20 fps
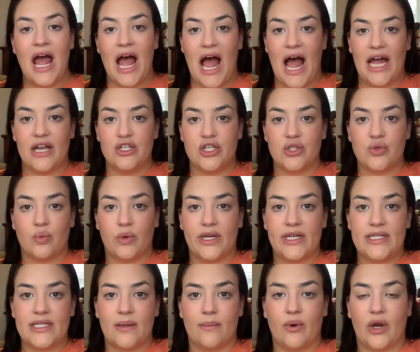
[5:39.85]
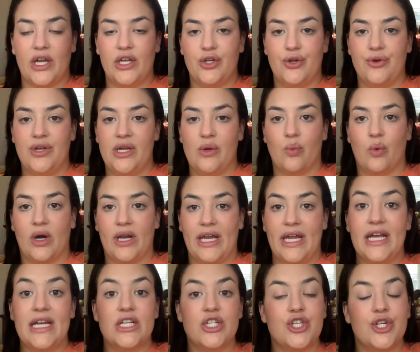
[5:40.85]
I just wanted to bring Nudie 1
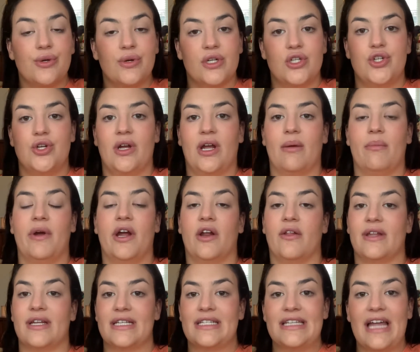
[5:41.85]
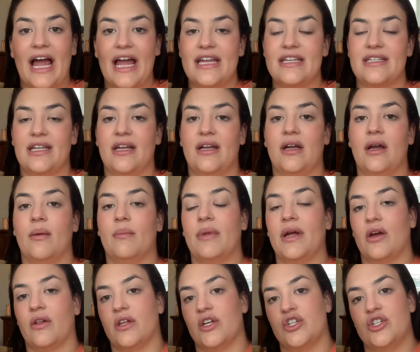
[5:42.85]
into it to compare the sizing,
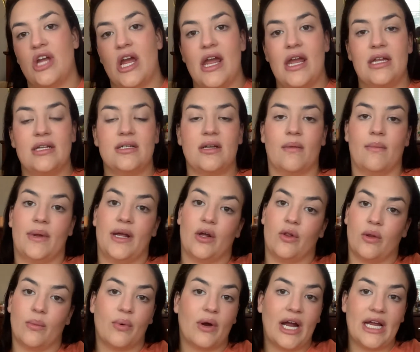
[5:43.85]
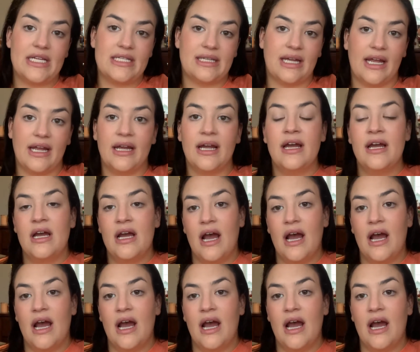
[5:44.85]
compare the shades, compare the pricing,